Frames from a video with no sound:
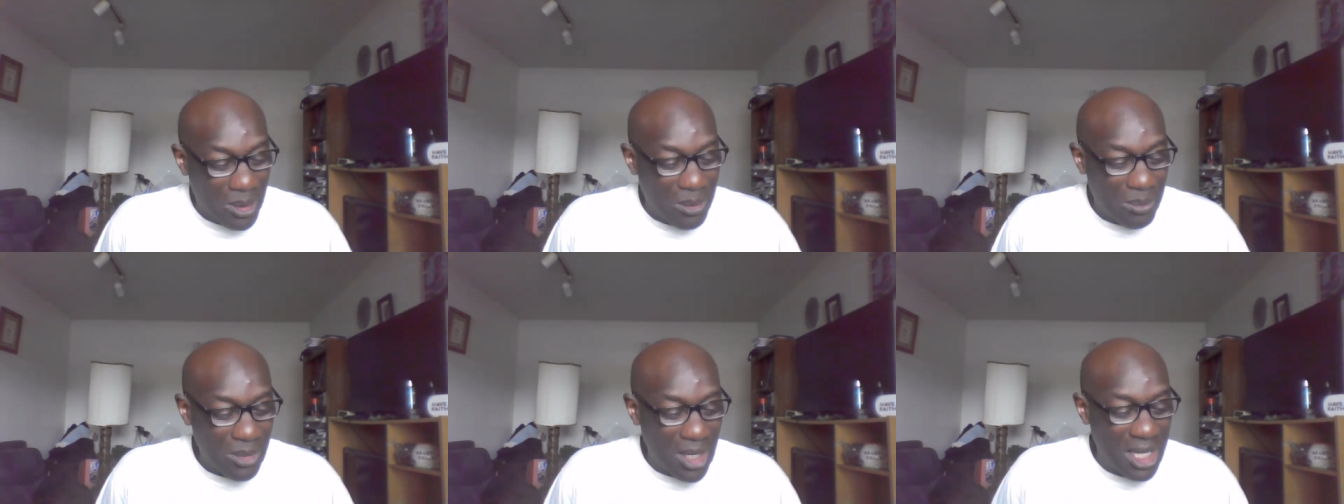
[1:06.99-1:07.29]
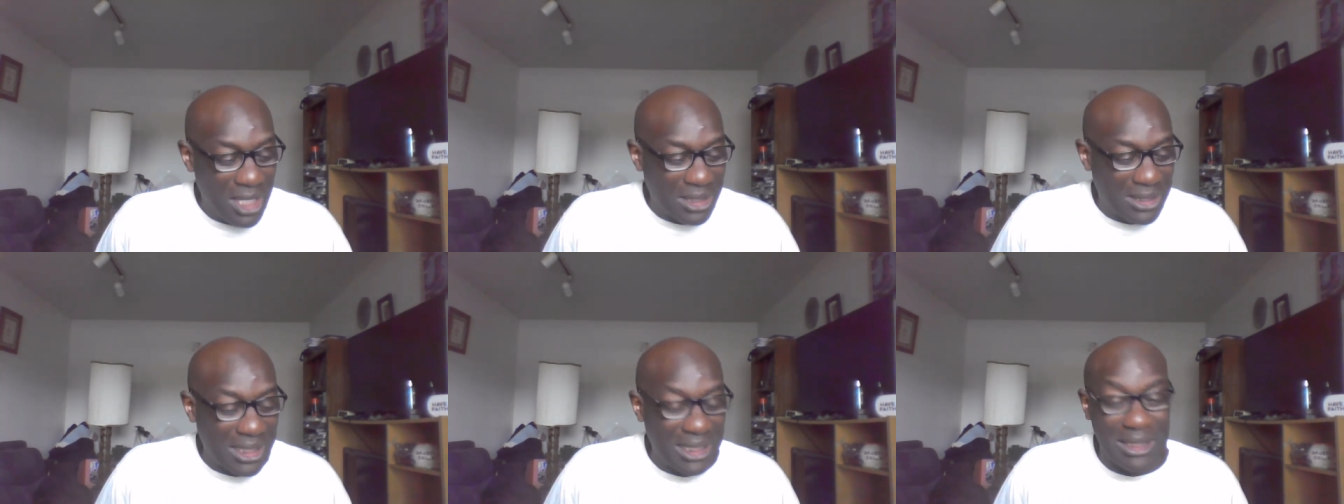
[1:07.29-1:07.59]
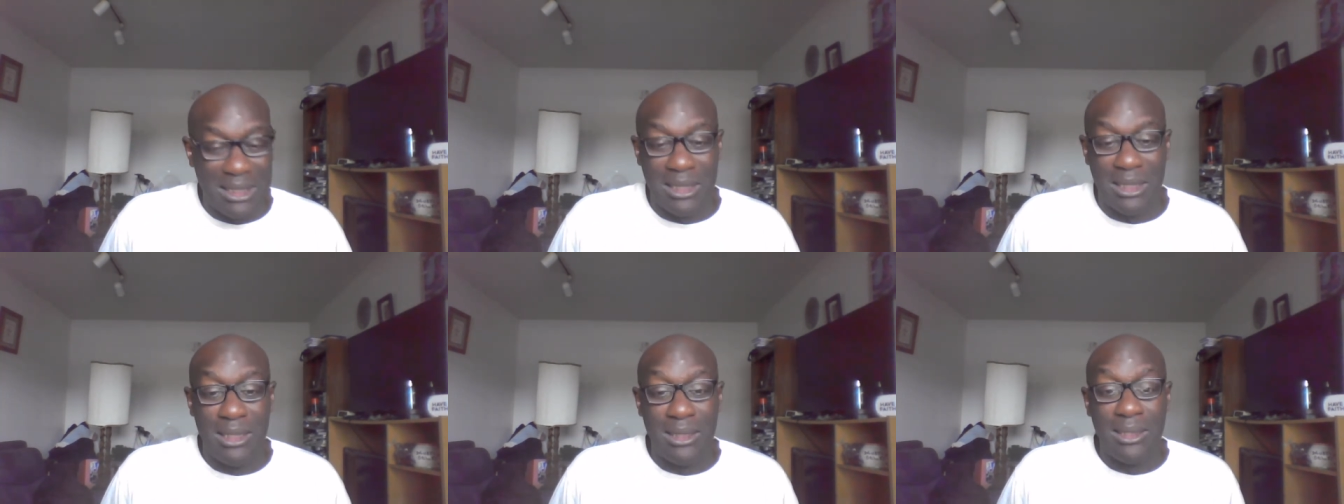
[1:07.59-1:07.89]
Brothers and
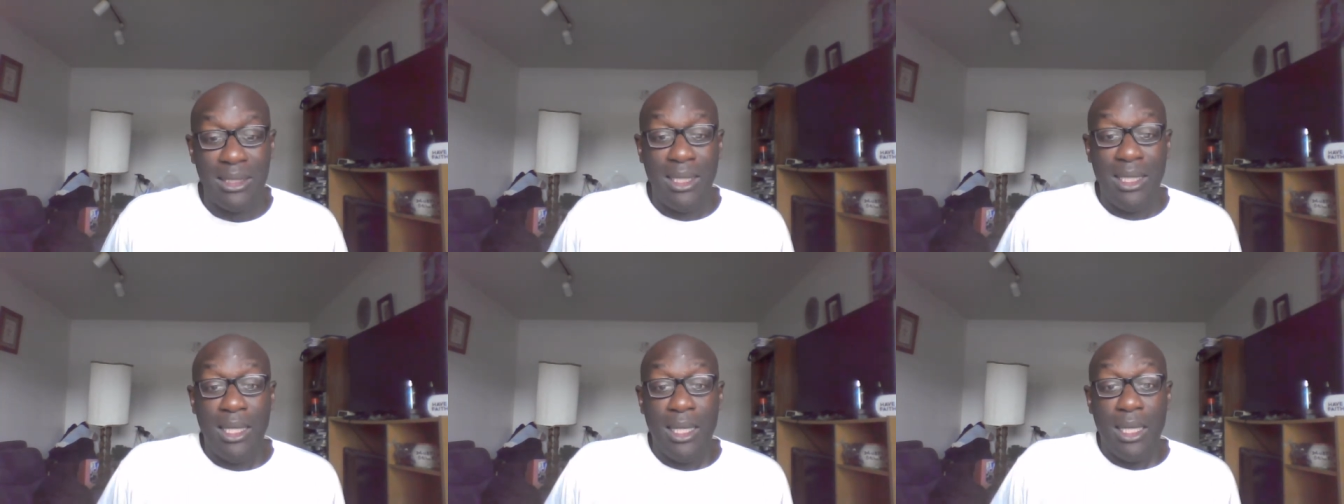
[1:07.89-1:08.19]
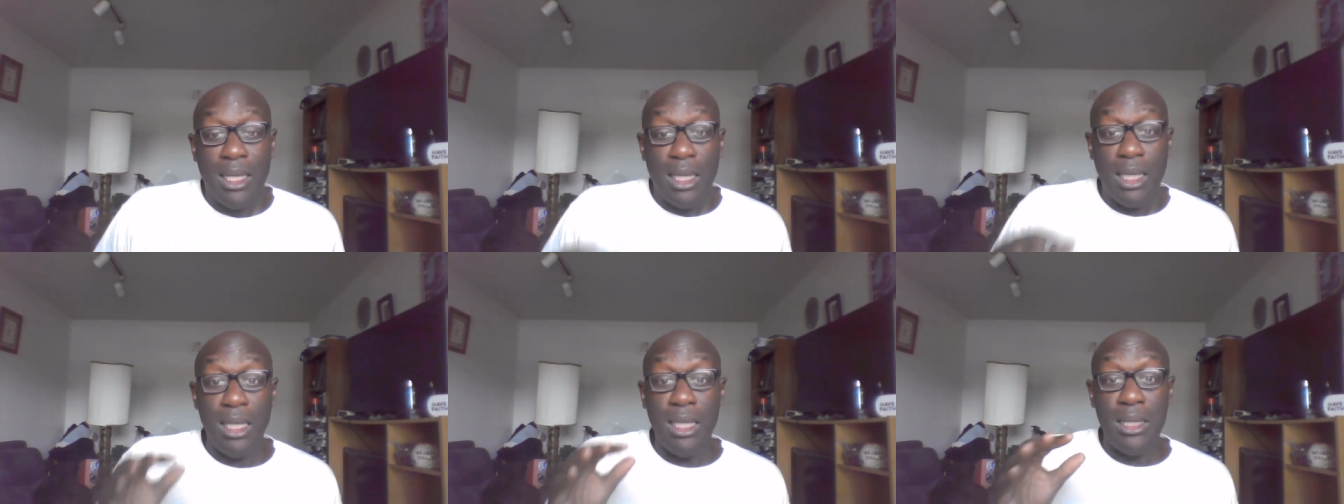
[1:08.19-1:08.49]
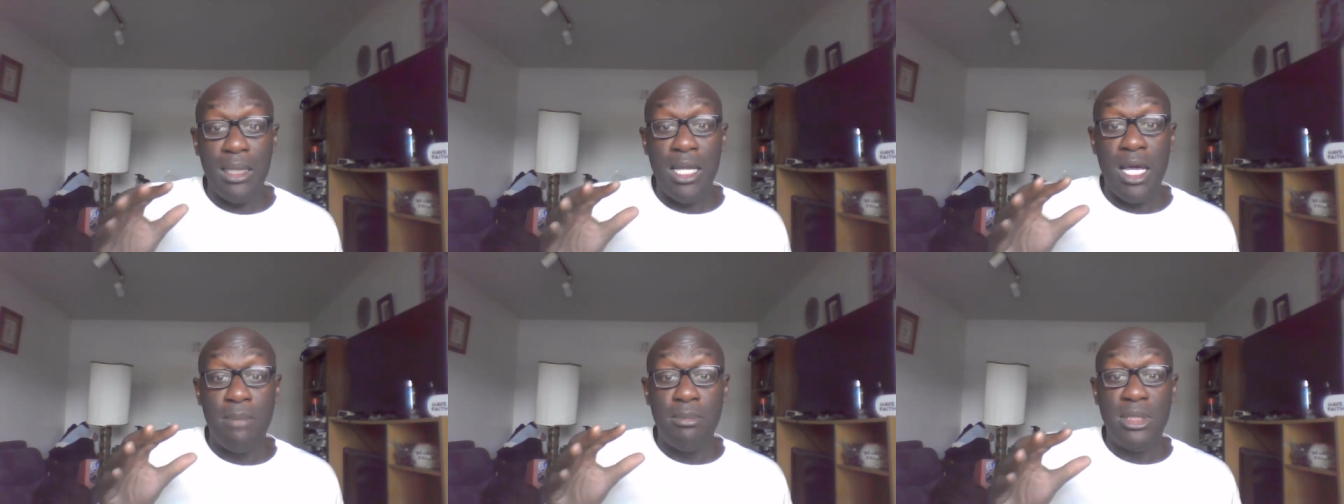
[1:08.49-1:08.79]
sisters,
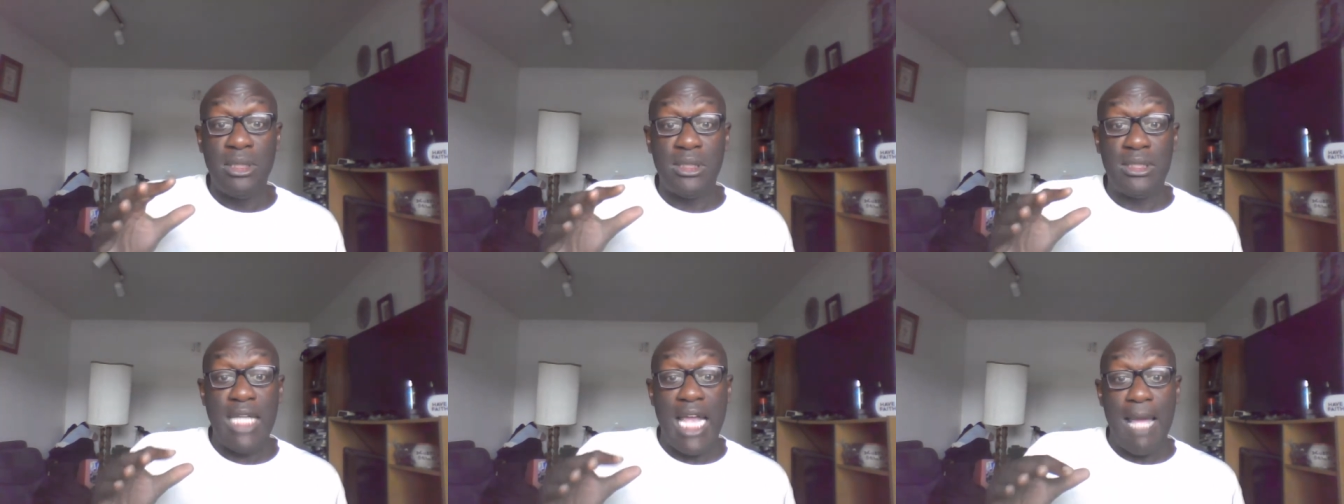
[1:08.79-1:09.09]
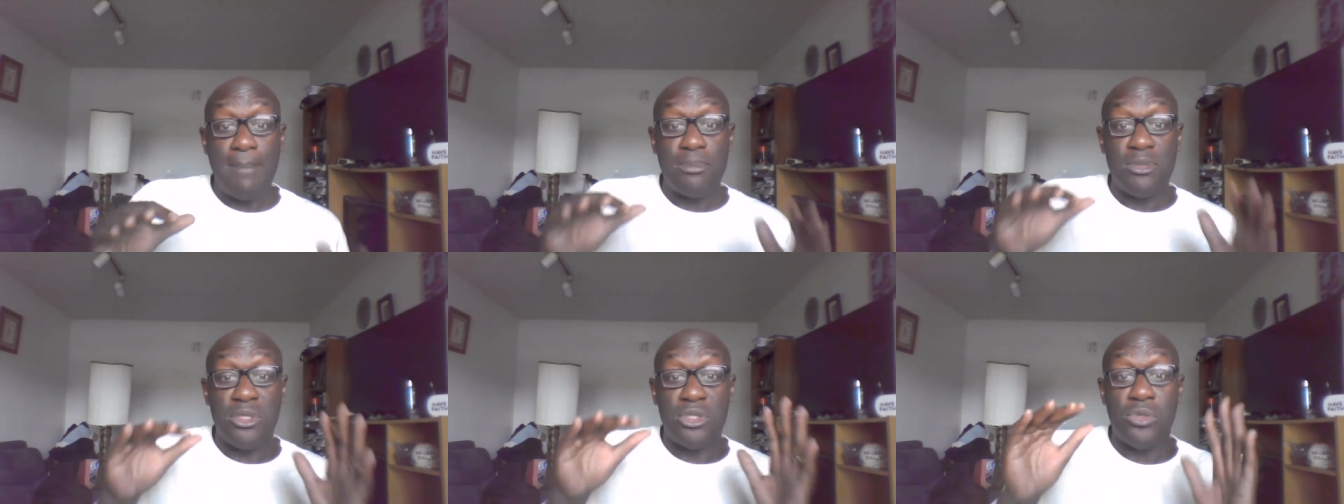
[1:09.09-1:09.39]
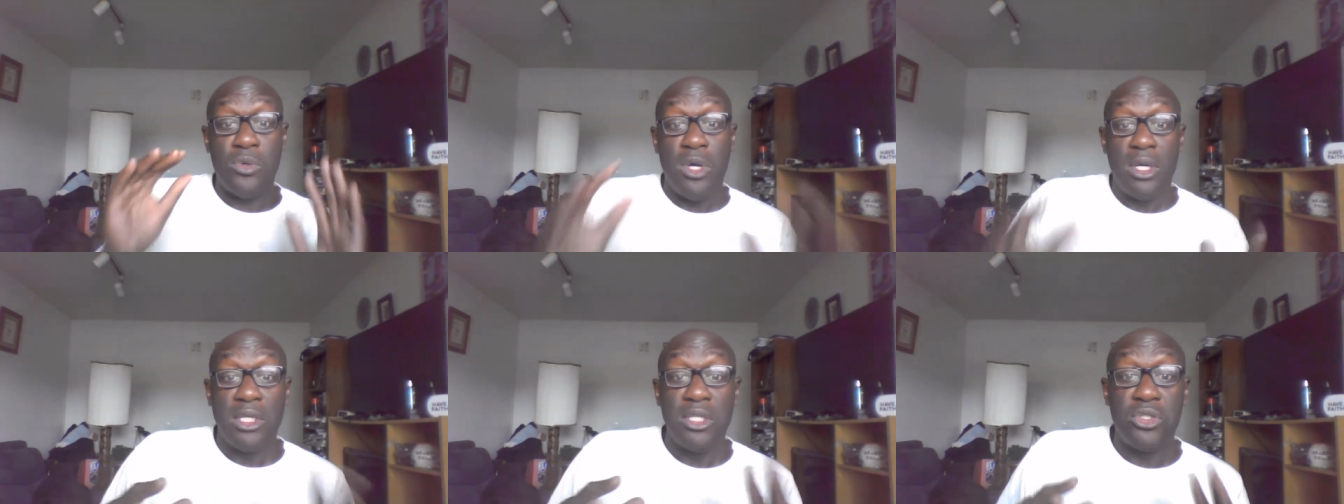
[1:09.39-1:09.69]
in Numbers chapter
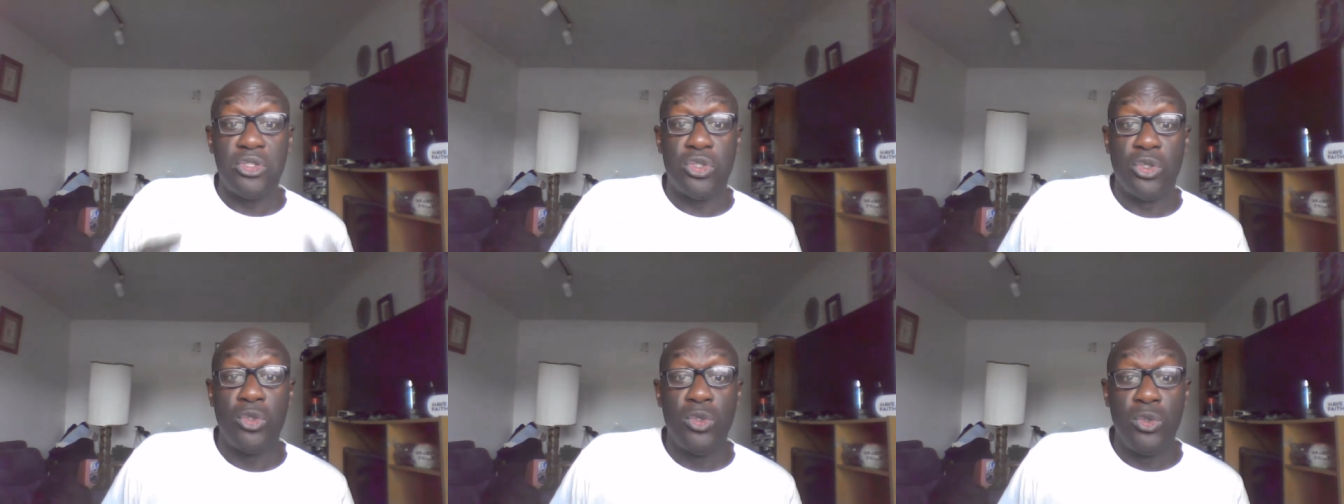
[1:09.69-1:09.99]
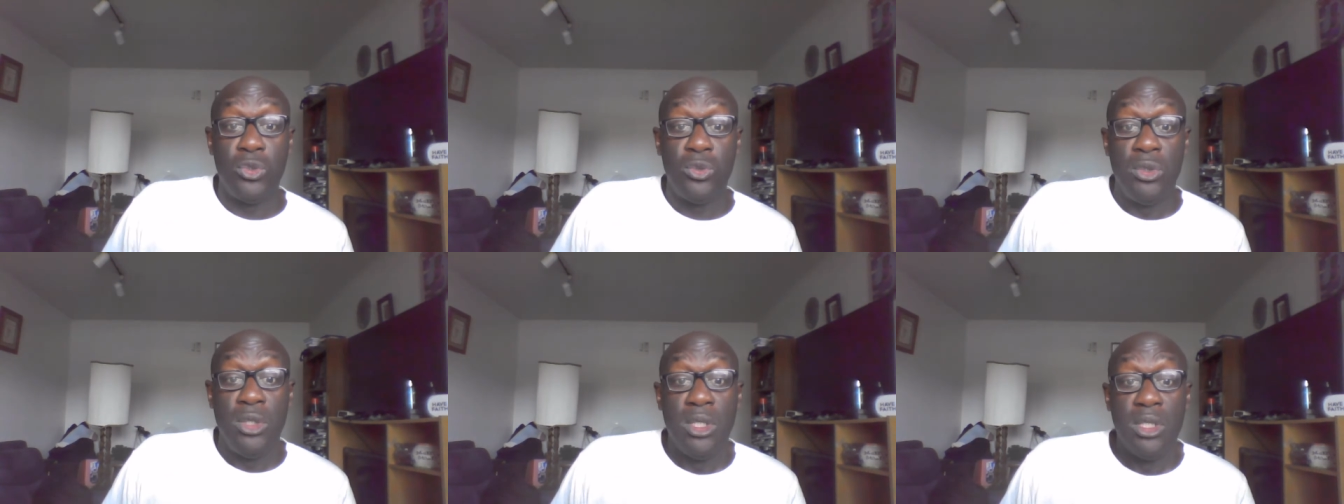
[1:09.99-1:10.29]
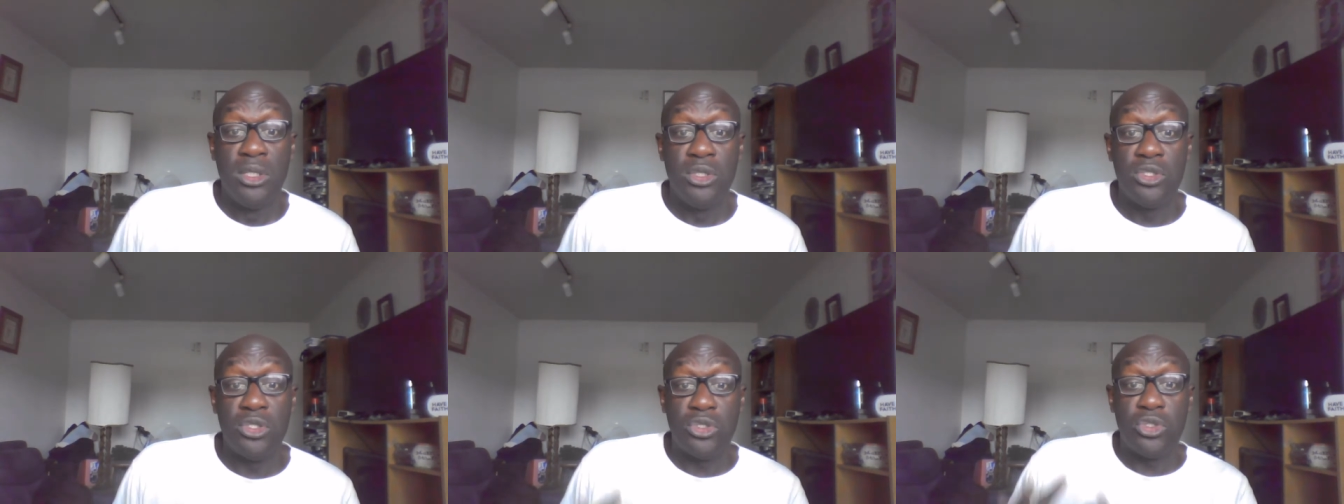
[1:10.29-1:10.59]
22
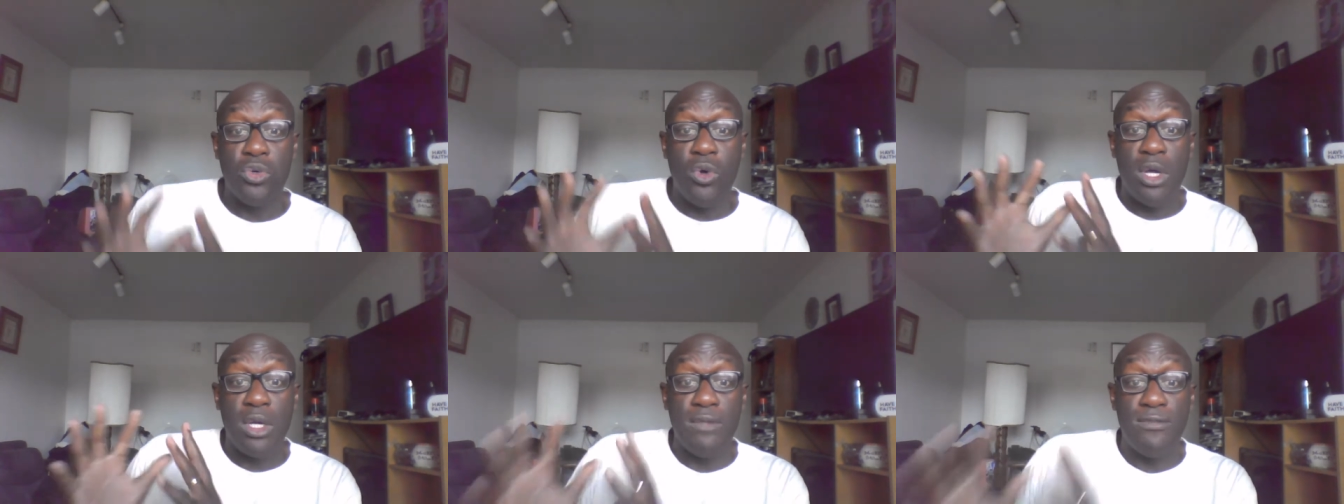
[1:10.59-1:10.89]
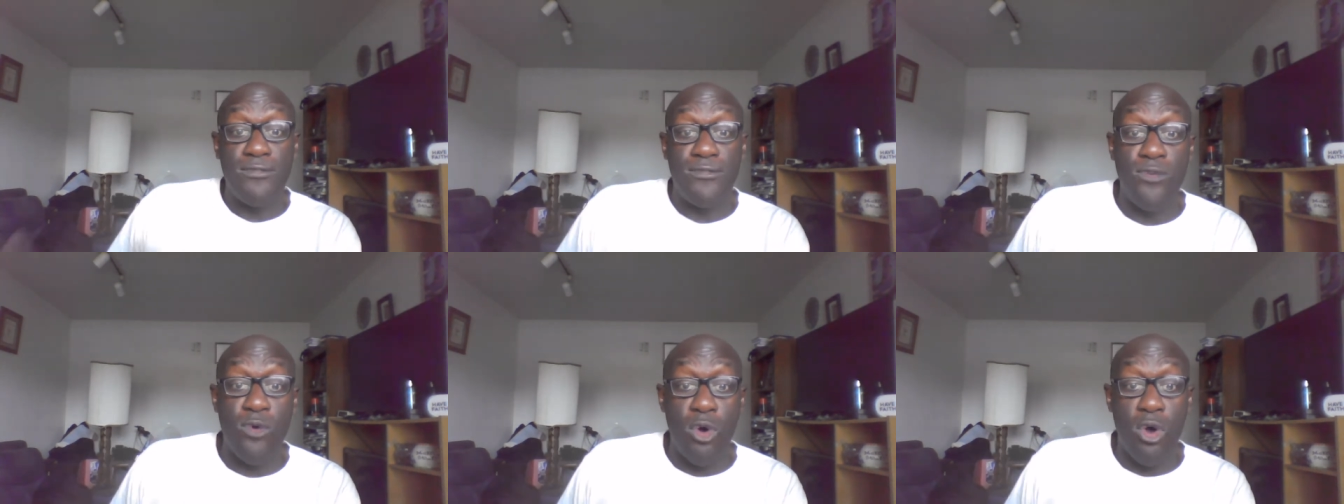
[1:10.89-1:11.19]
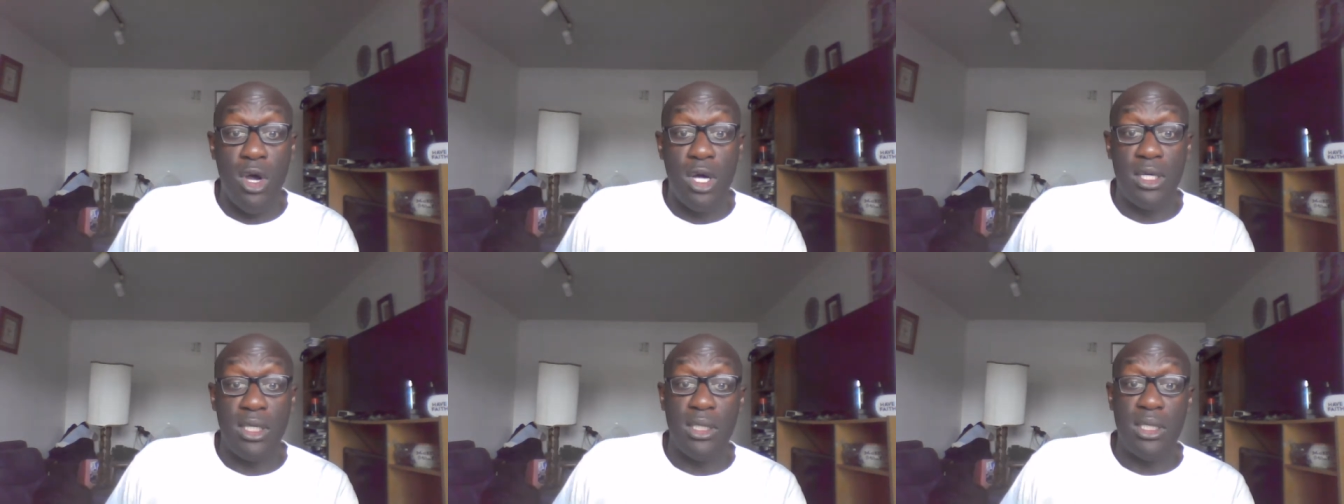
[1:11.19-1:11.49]
to
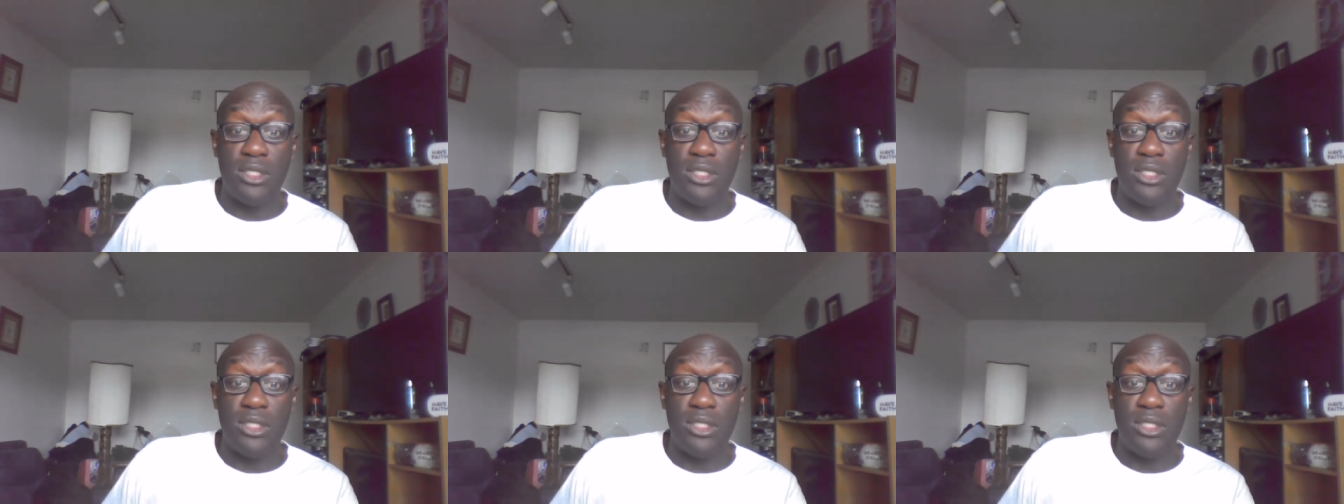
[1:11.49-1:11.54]
24,